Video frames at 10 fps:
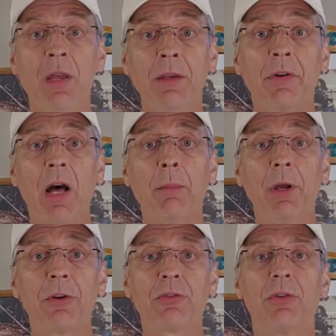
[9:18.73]
You've got to
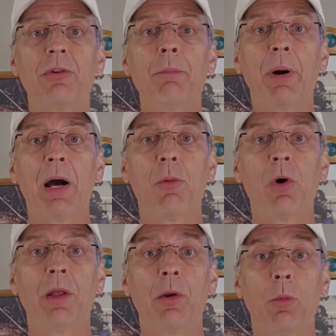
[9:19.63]
make sure you buy
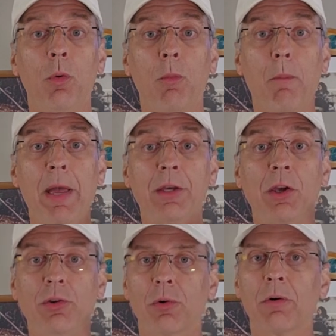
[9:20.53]
one that will make
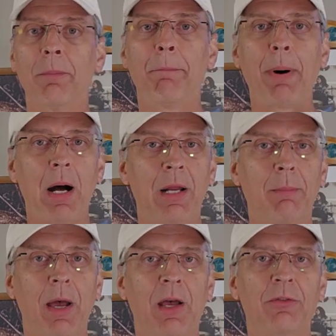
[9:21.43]
your body
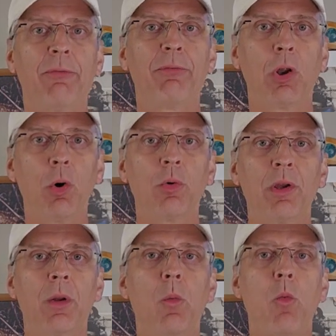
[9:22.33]
mass float
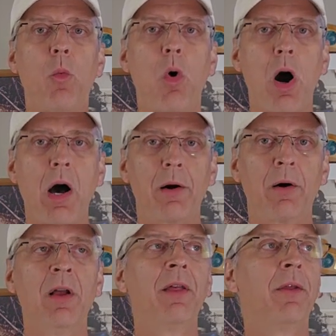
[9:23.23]
in
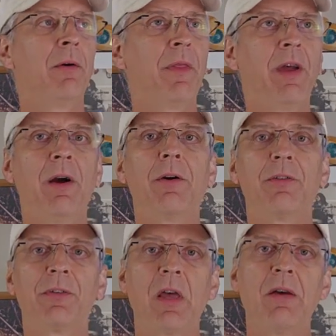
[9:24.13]
water. They're there to
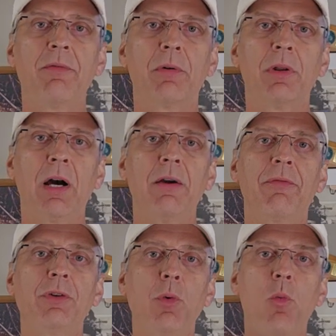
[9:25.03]
save your life
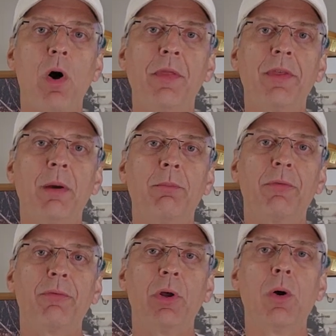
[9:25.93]
and you want them to
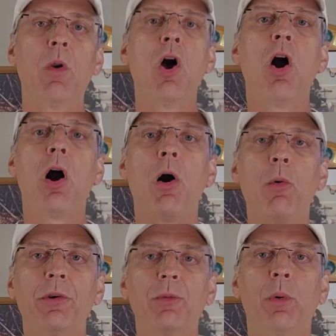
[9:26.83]
float.
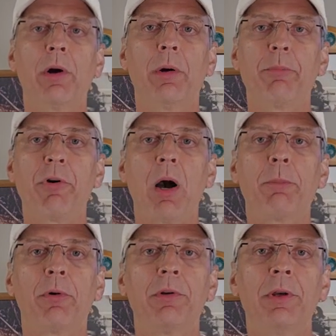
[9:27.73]
Always wear it
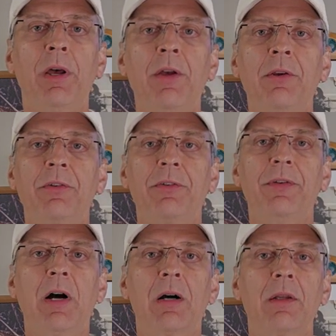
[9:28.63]
properly,
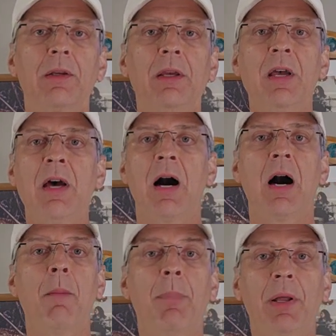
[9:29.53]
snugly.
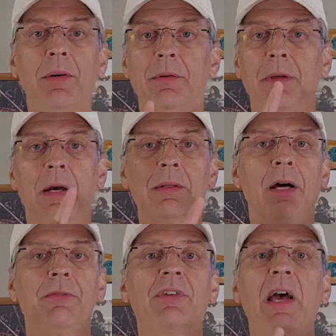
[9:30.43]
But yeah,
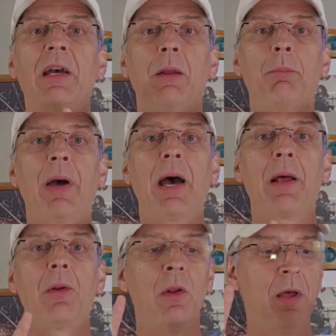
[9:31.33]
life jacket,
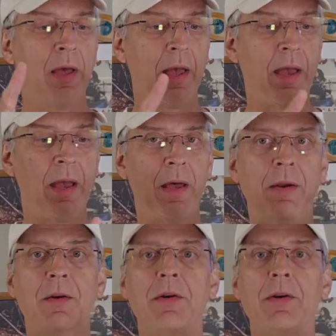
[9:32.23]
paddle,
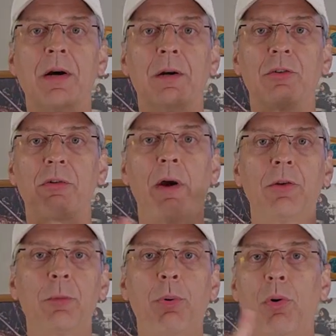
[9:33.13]
and
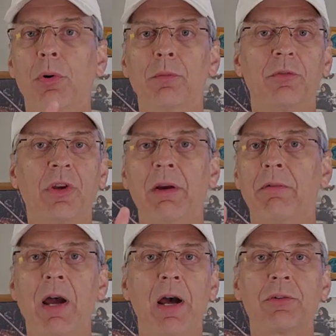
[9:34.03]
transport
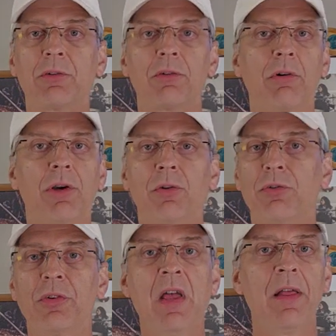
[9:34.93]
J-racks or
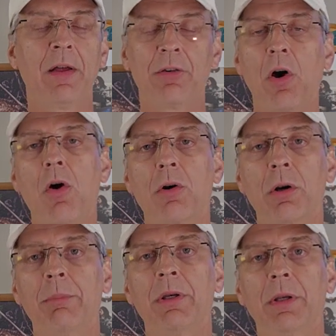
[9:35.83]
cradles. That's all going
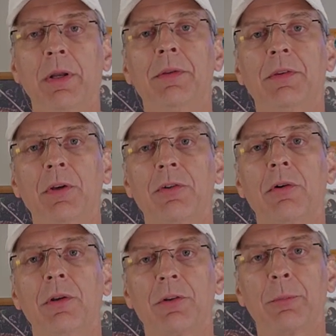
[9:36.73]
to be an
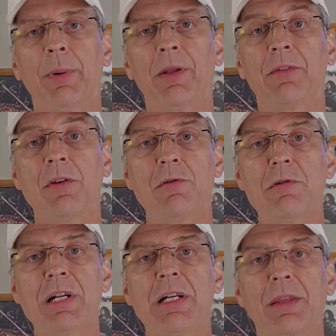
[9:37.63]
additional expense that you
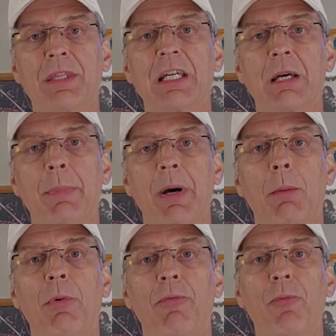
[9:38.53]
need to think
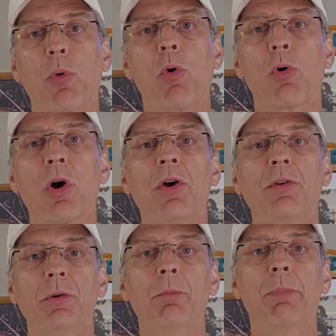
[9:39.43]
about before
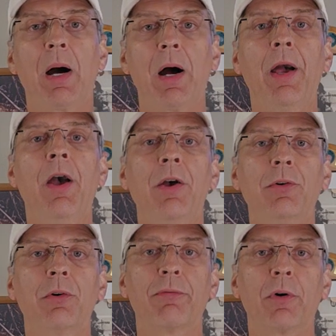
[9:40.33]
you buy
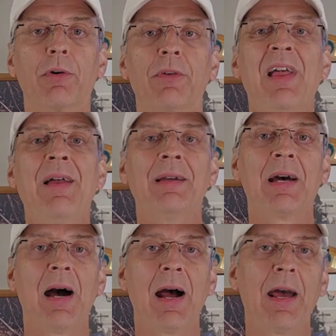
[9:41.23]
your first
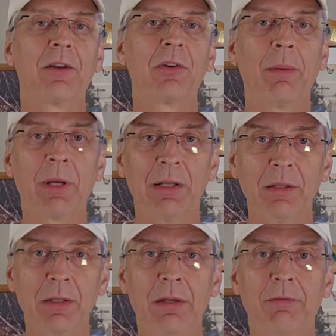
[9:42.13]
kayak. So I'm going
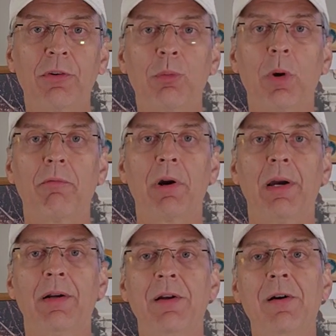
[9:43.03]
to leave this one
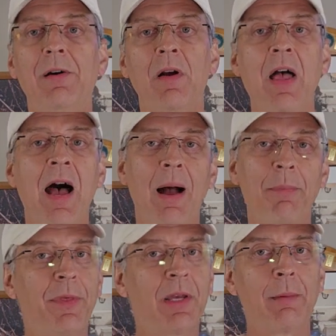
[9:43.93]
right here. I'm
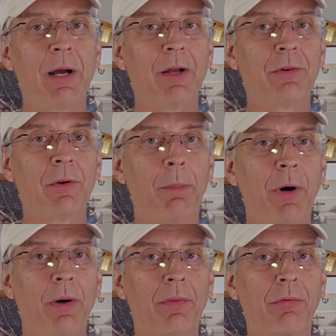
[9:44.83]
thinking about doing a
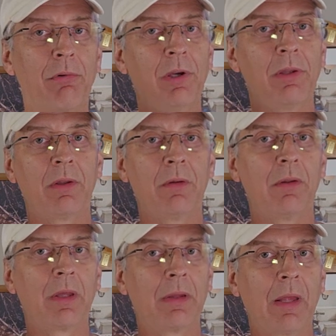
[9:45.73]
part 3
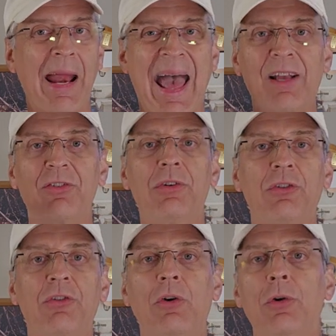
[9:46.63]
that actually
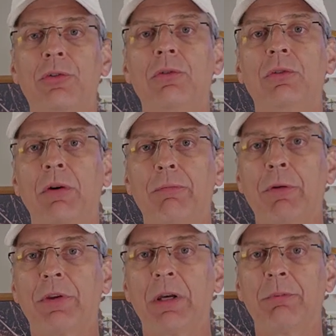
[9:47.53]
shows you
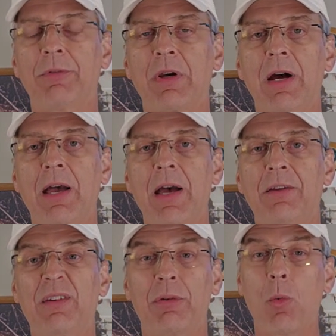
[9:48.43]
different types of
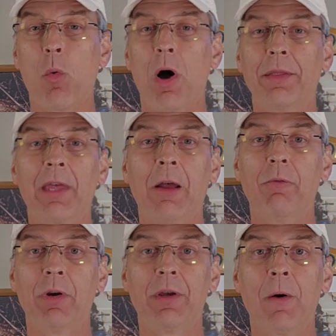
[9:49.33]
kayaks. If you want that
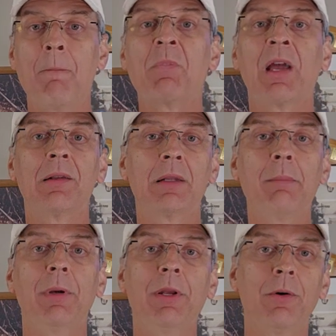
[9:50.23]
video,
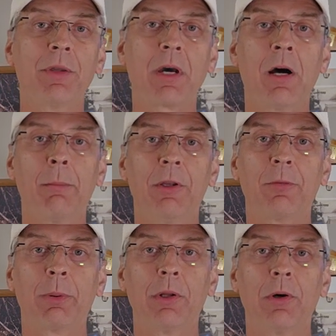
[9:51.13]
let me know in the comments
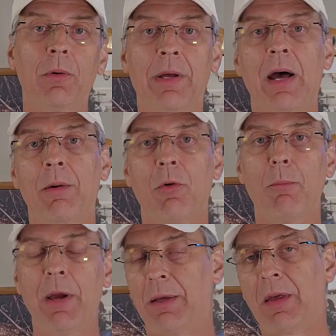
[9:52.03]
below and I will
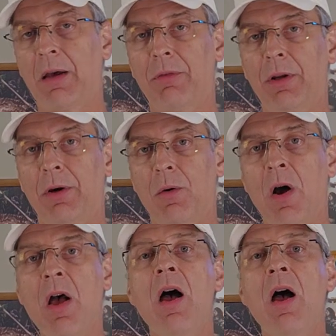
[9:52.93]
make that video.